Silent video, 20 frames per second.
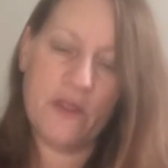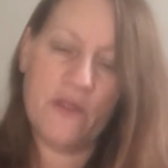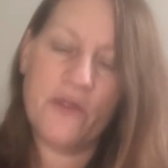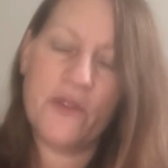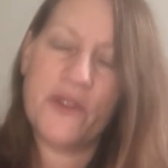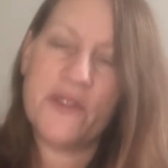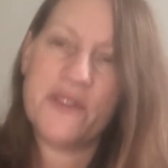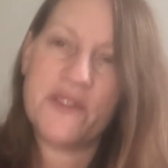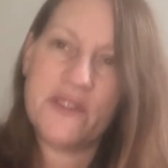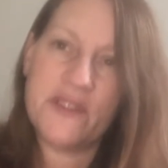
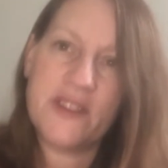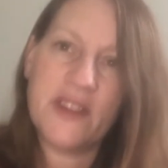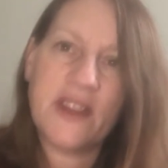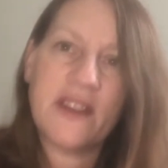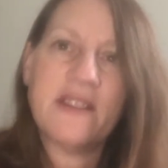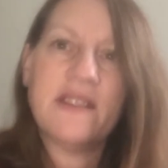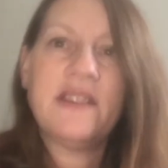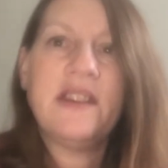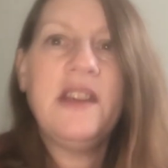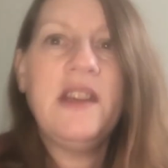For
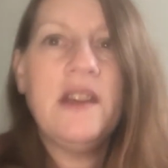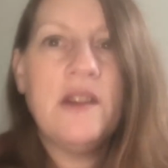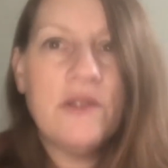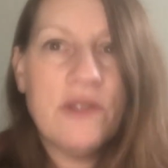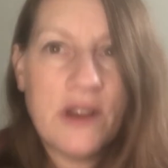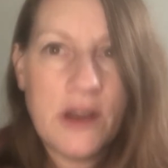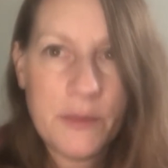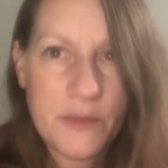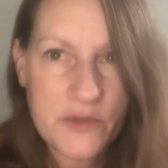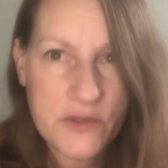16
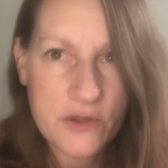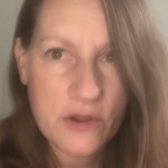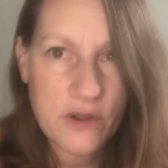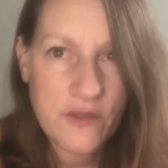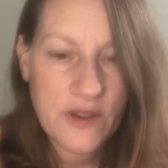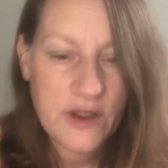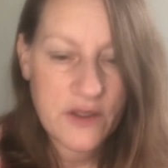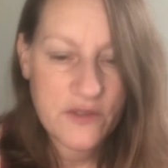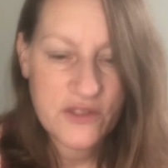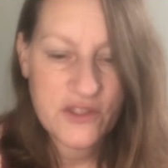gram
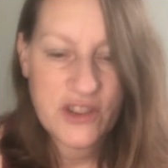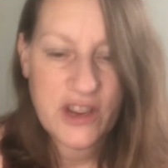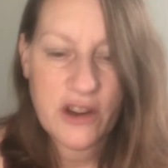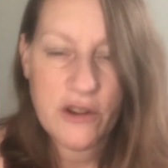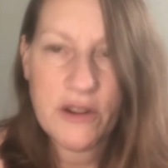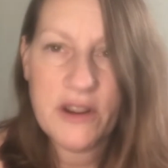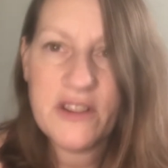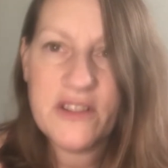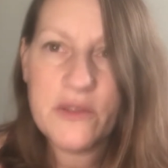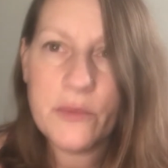serving of
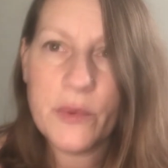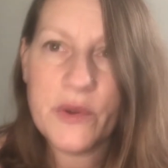cherries,